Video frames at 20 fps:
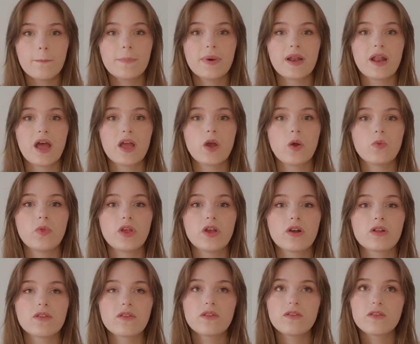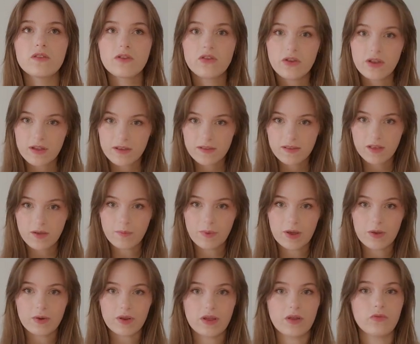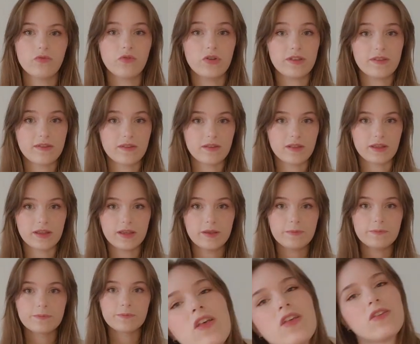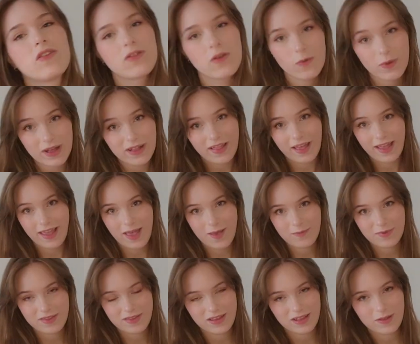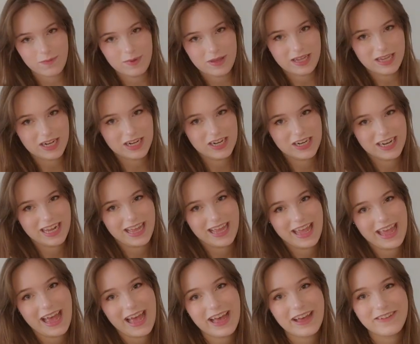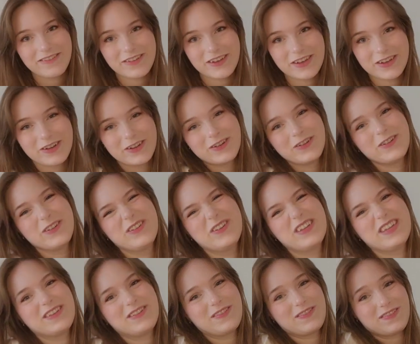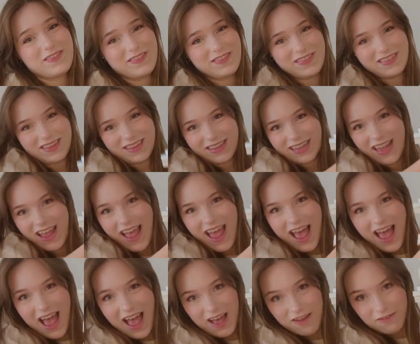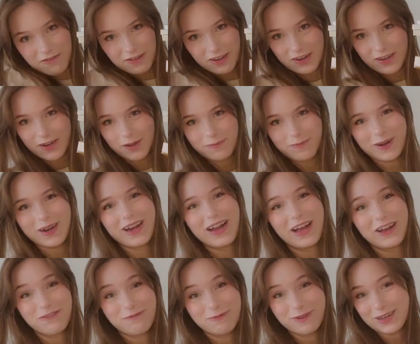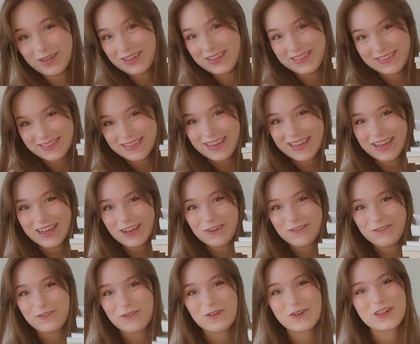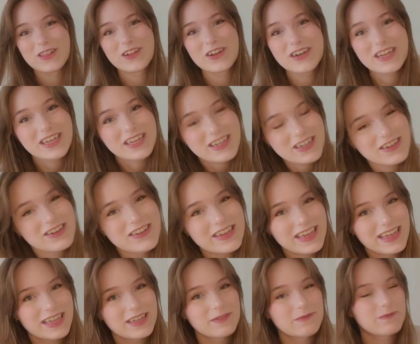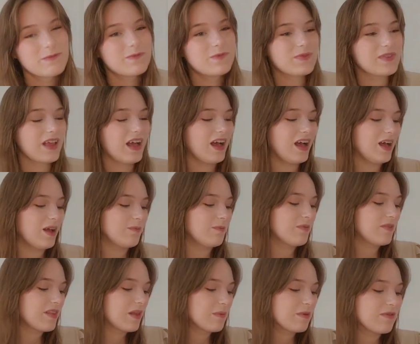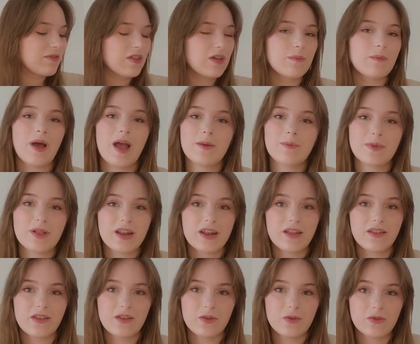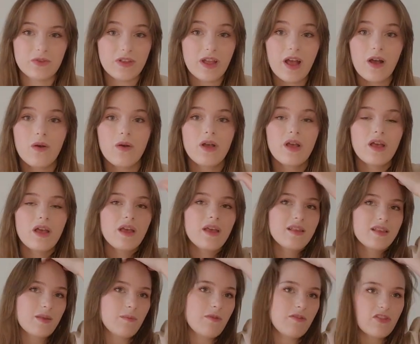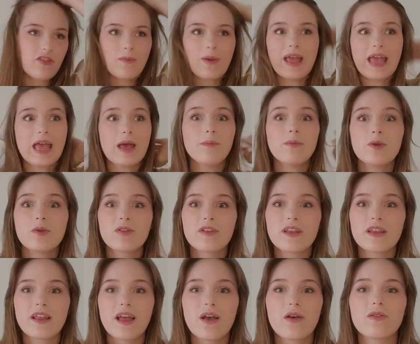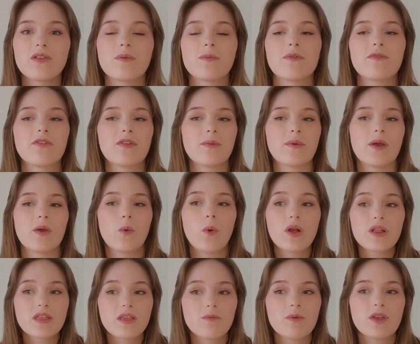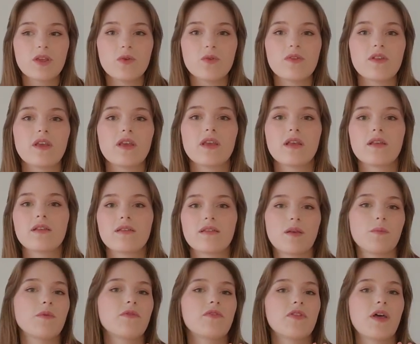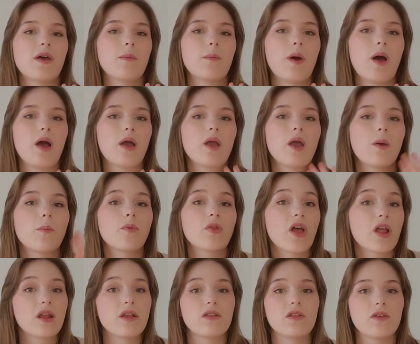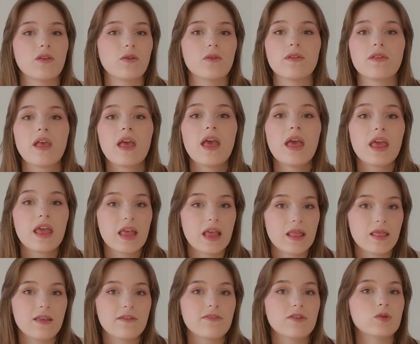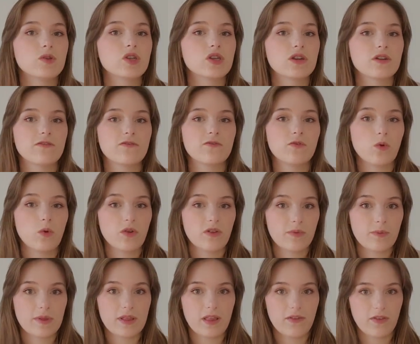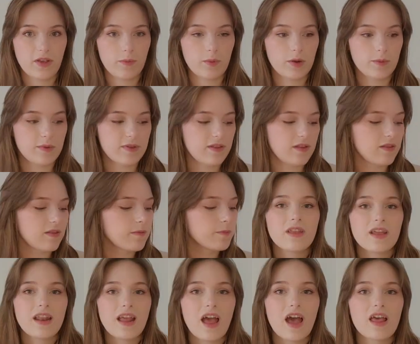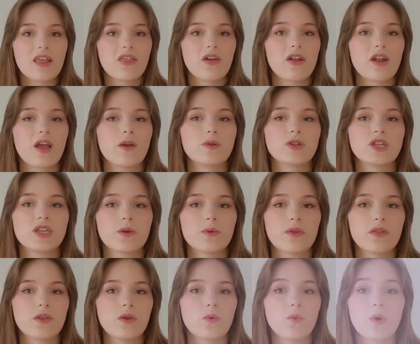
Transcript: but I only got serious about it recently. So while I am still a beginner, I have accrued a fair number of books for learning Korean. Um, some of them I'm planning to use now, some of them I am using now, some of them I want to be using, some of them I am planning to use in the future for specific purposes. Today I thought I would share with